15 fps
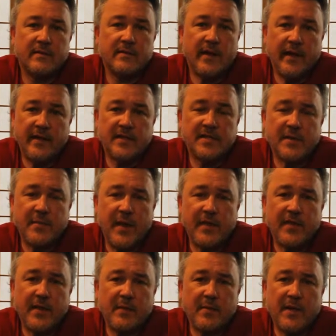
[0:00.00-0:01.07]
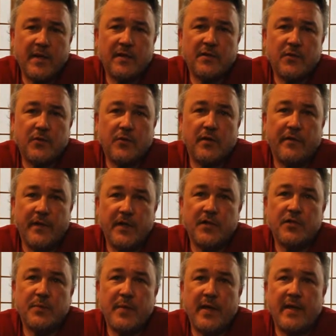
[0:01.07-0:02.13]
and cement them into a
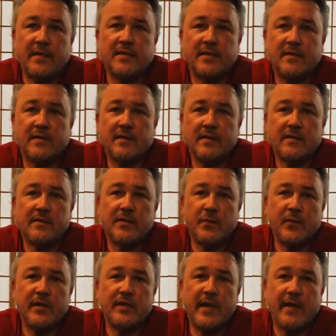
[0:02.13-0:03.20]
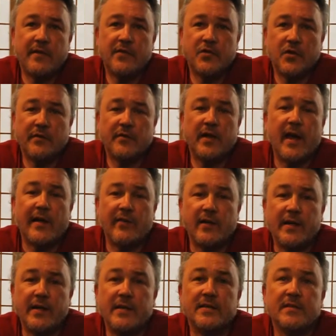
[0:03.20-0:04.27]
finished piece to retain the sort of
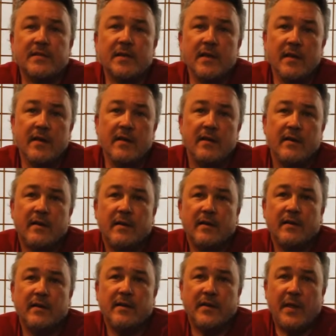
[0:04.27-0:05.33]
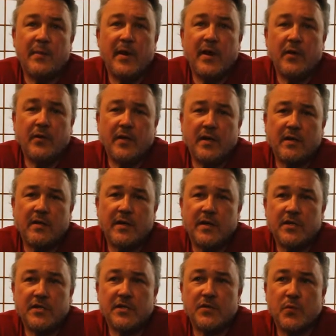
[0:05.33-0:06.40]
liveliness. Then my own
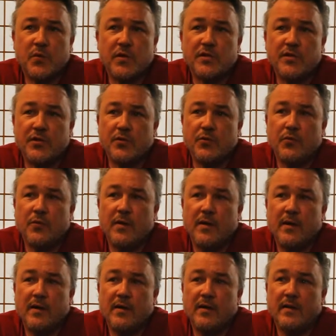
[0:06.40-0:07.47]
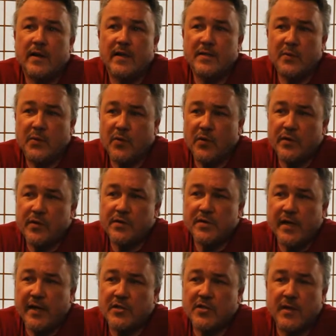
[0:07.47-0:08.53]
inclinations were to explore those
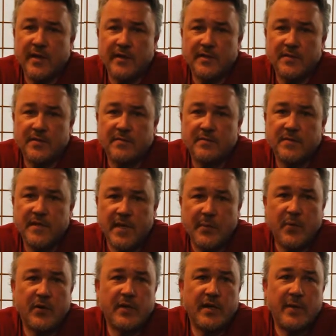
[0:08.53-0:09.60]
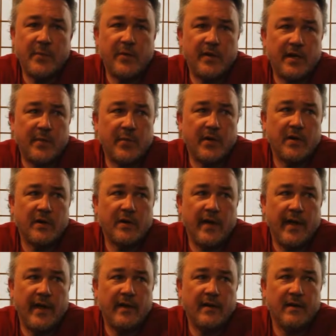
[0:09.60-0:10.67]
sketch lines deeper and deeper,
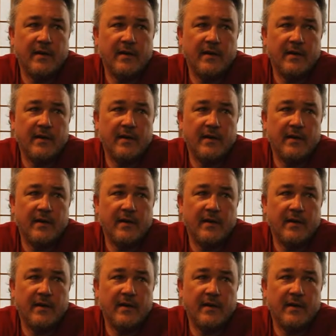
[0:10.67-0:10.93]
and